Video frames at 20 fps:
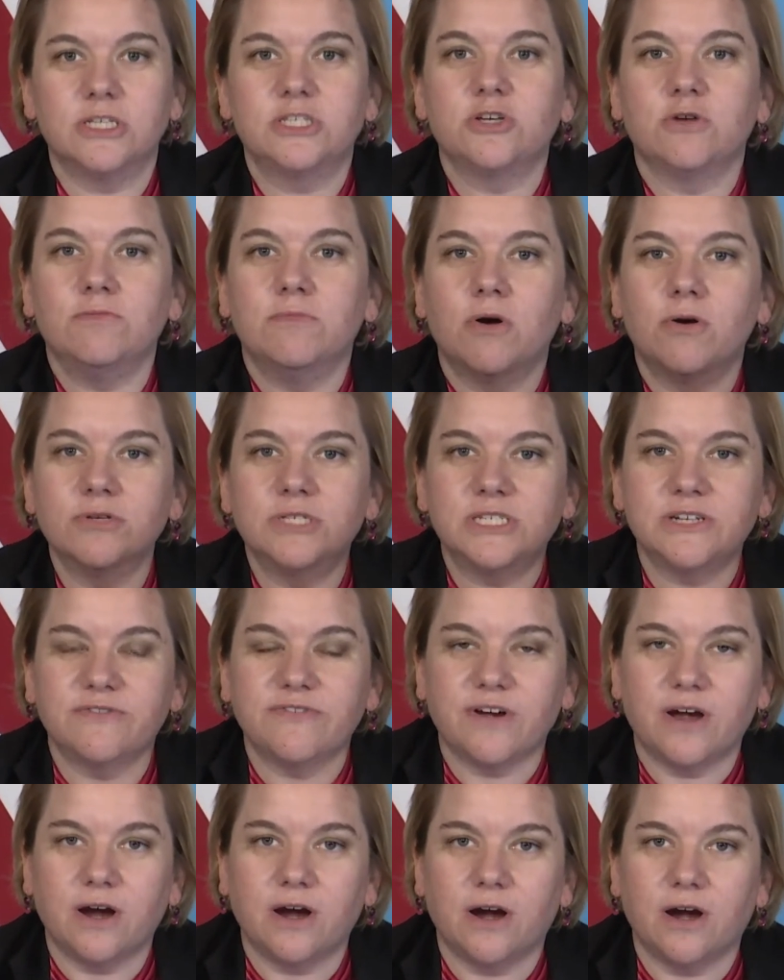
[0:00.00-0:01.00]
So most of
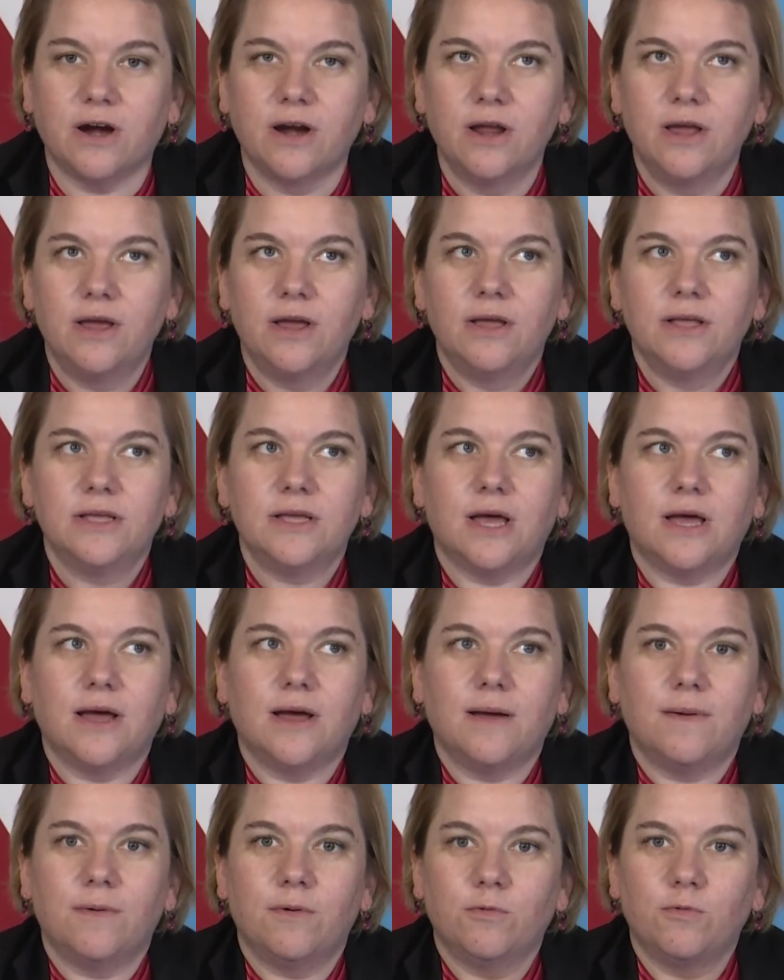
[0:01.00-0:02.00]
our
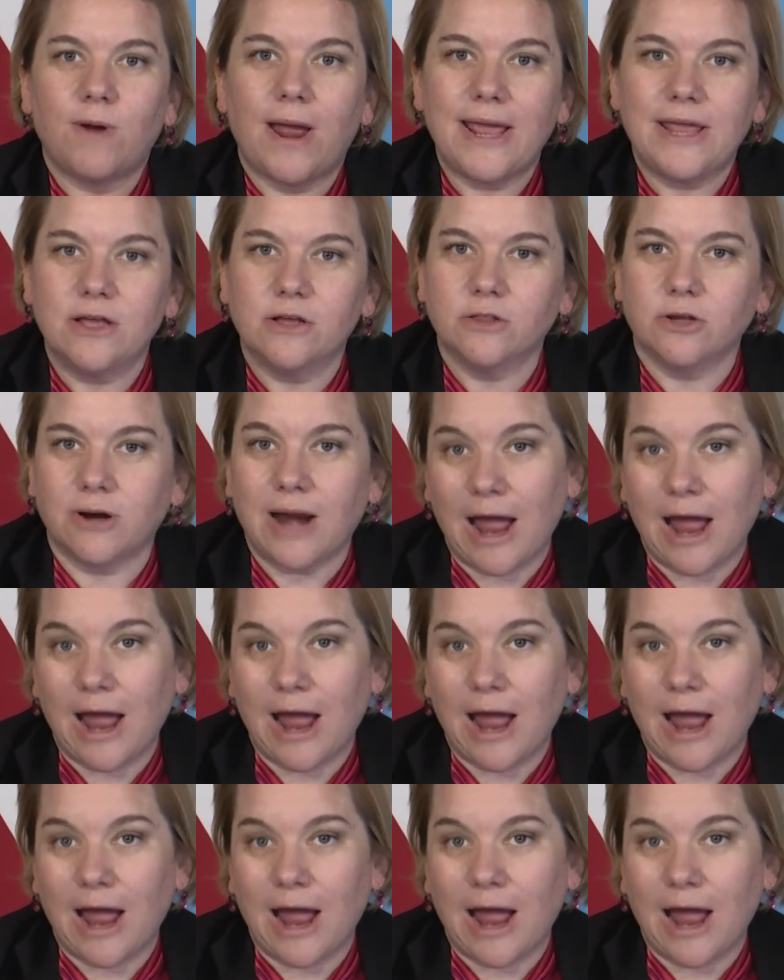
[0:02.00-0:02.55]
regular